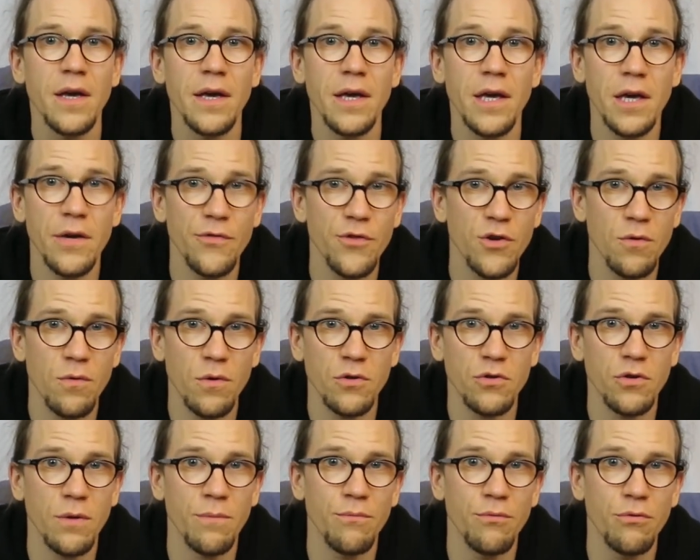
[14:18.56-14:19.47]
If you want
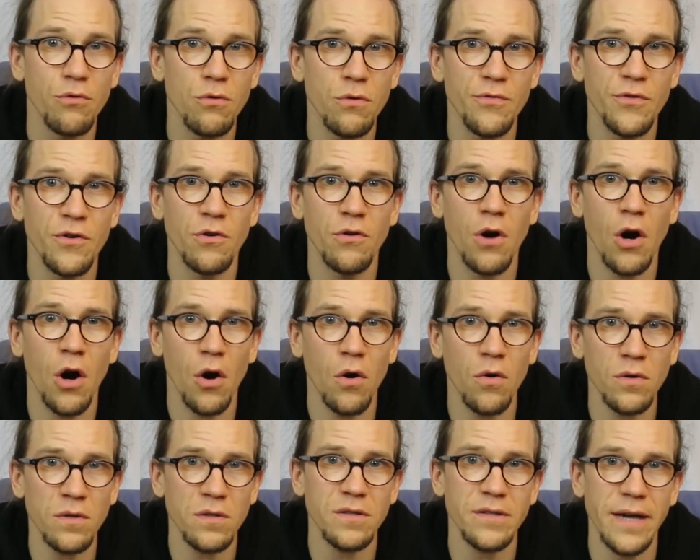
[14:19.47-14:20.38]
to improve your
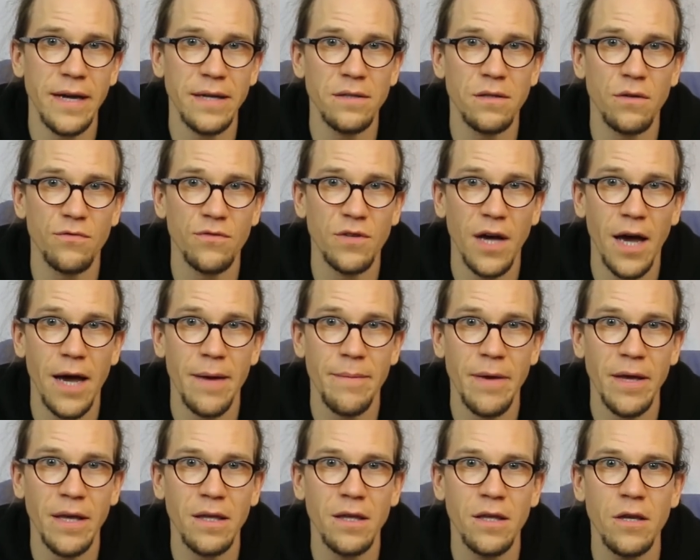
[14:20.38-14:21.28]
own sense of
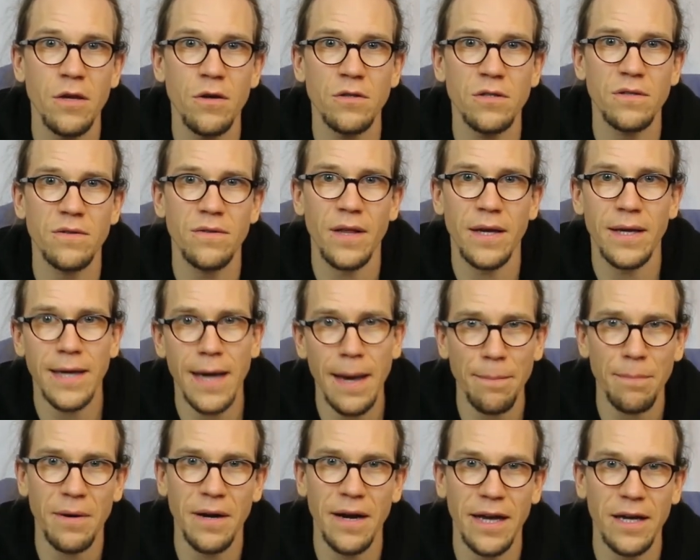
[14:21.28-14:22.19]
timing, use the
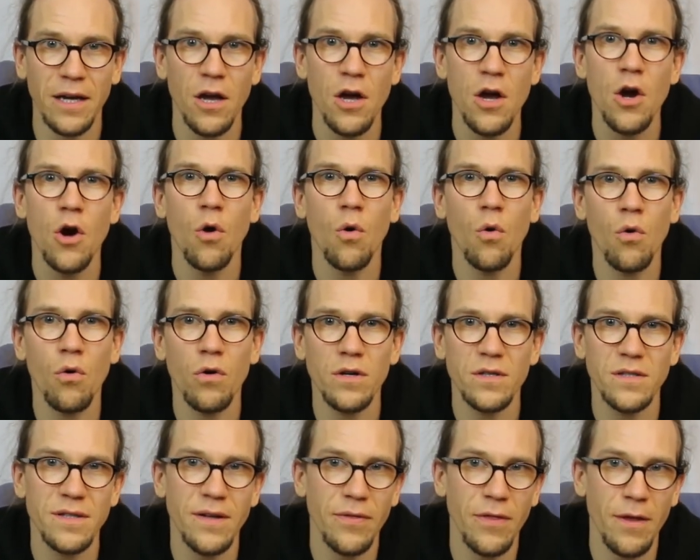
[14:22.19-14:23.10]
gap click or
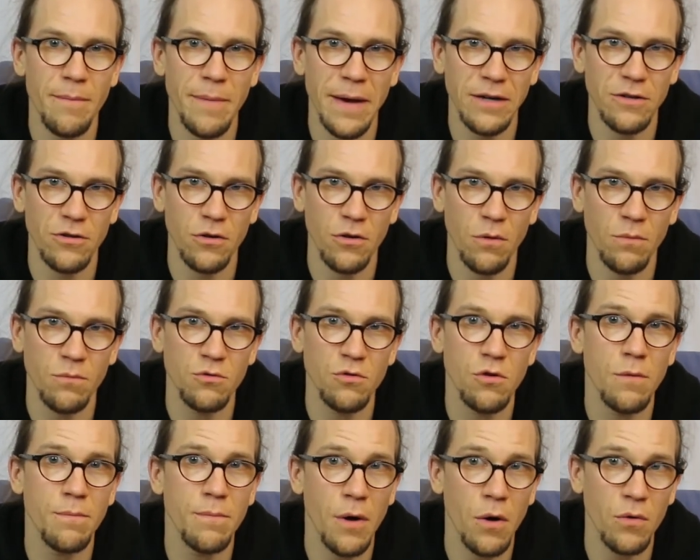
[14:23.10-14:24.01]
set the metronome
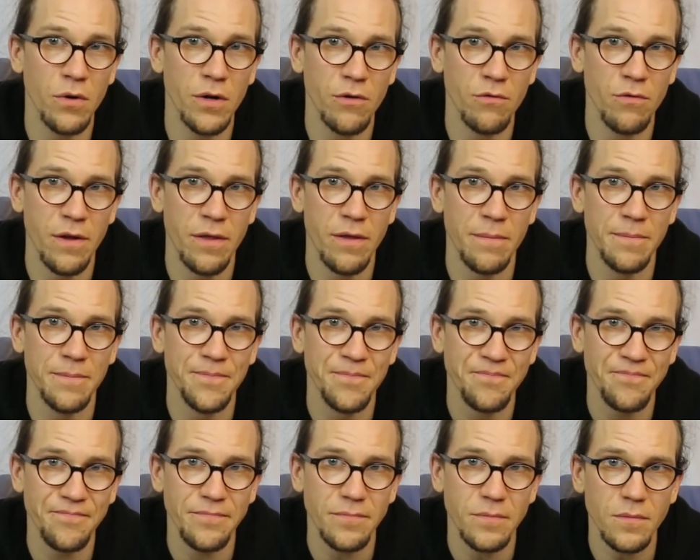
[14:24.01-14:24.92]
to a polyrhythm.
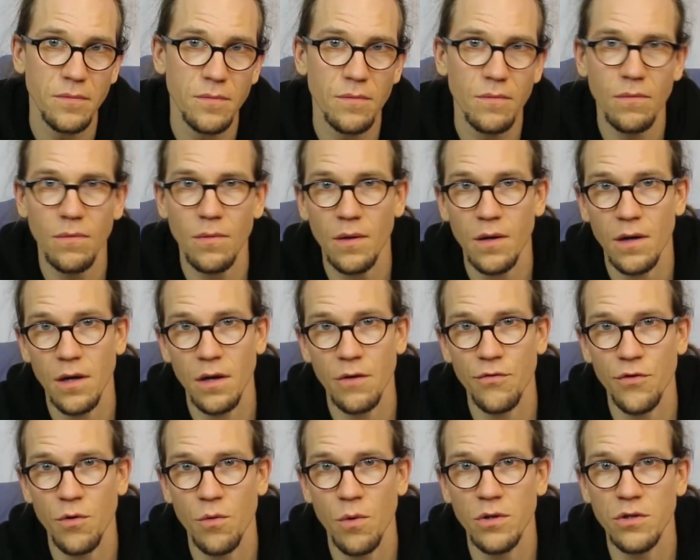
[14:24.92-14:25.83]

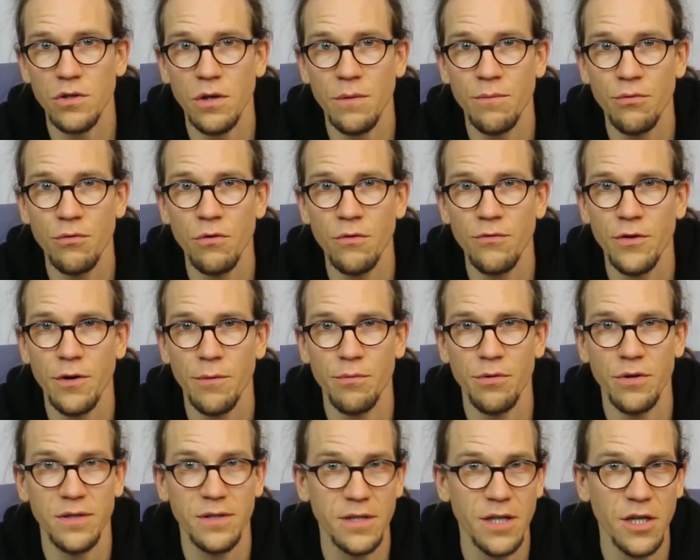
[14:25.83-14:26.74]
If you want to improve your
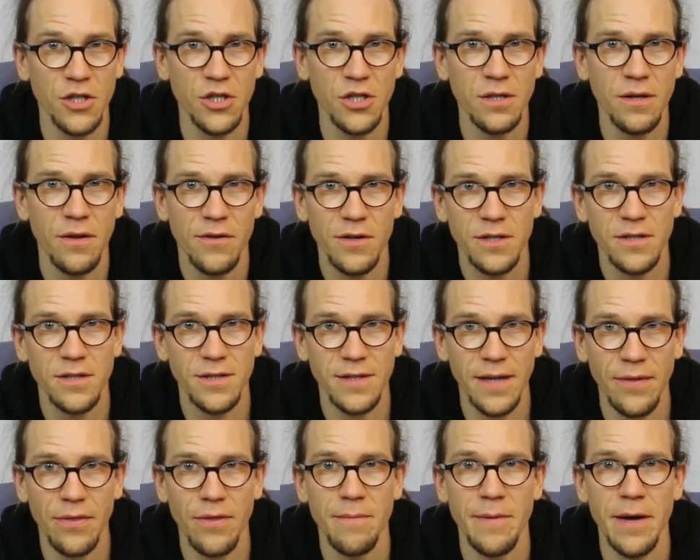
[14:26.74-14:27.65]
precision,
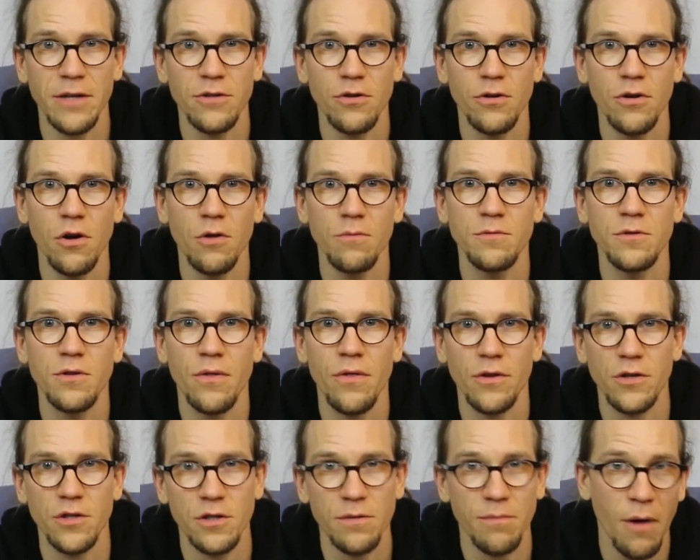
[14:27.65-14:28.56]
set the metronome to
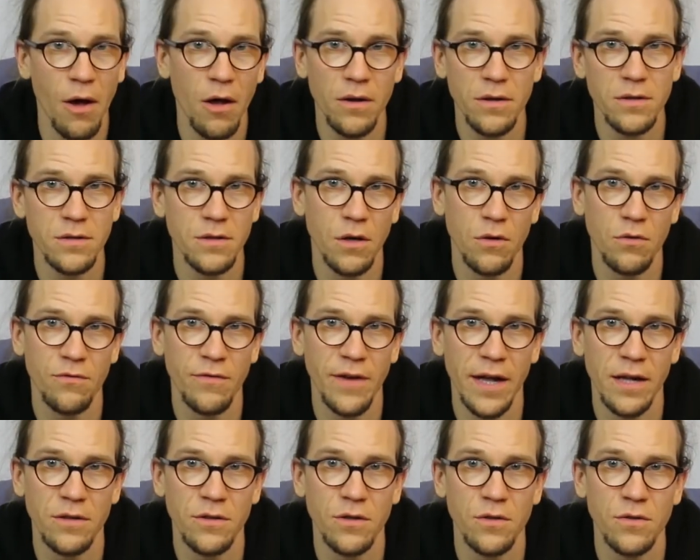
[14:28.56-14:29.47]
the smallest note
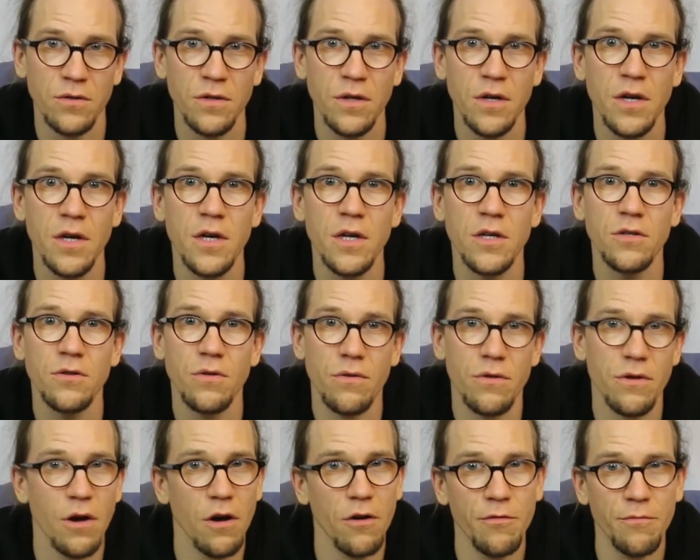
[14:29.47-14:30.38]
values, to
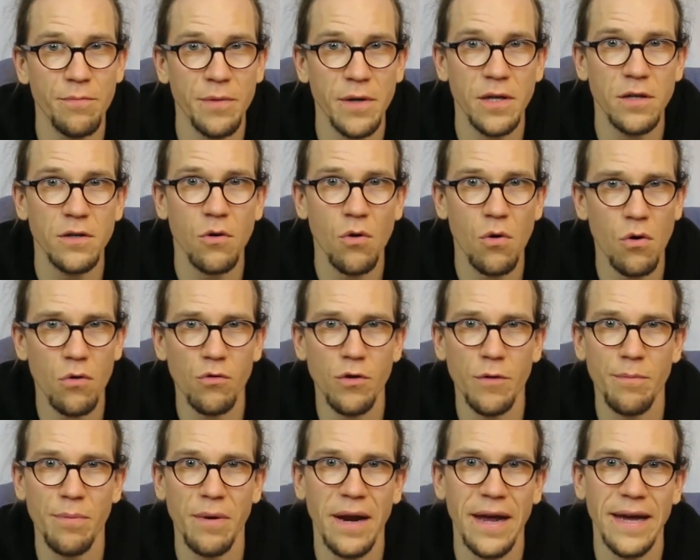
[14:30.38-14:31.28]
the offbeat, or
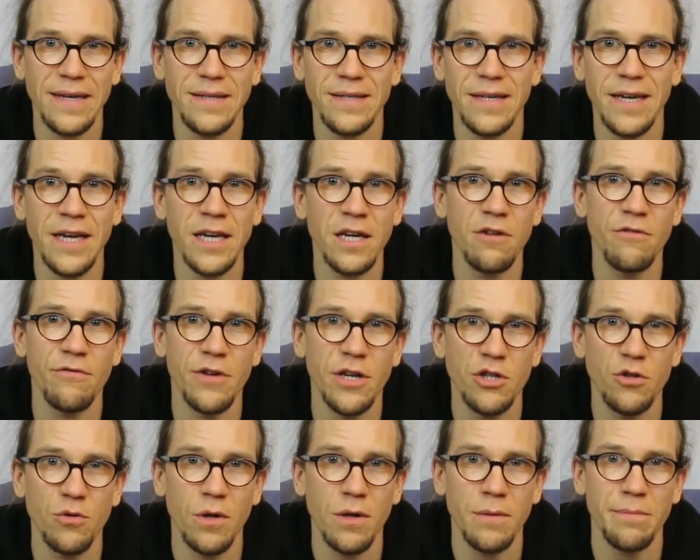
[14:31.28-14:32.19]
replace
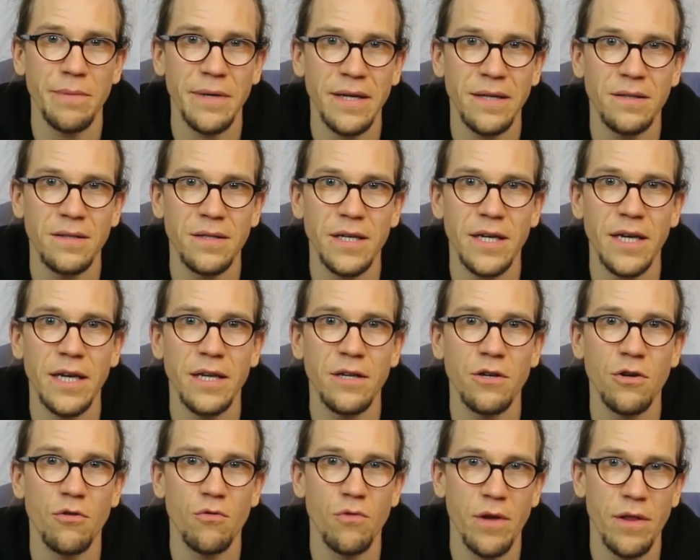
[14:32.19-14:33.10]
individual beats in
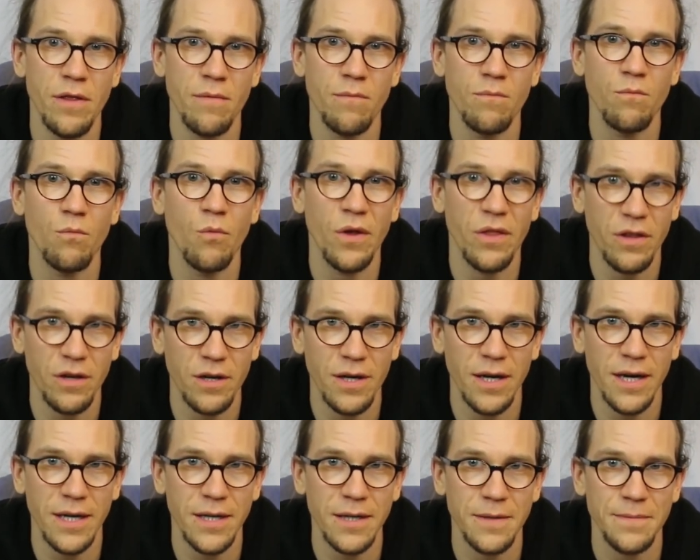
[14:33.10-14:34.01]
your rhythm with a
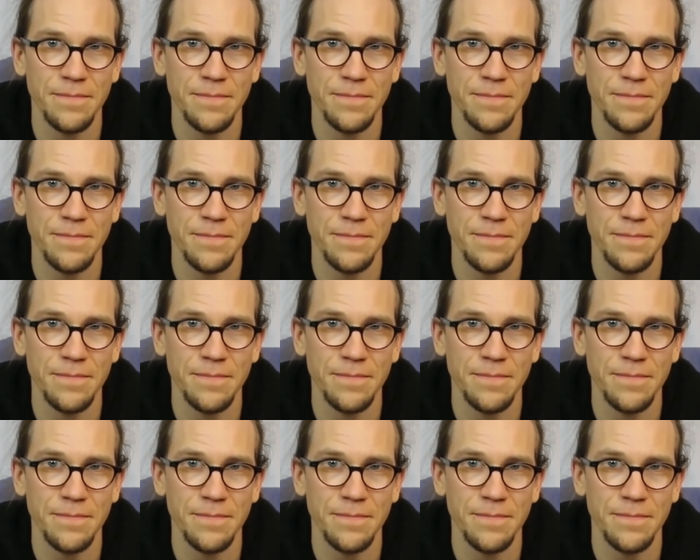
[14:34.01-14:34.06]
click.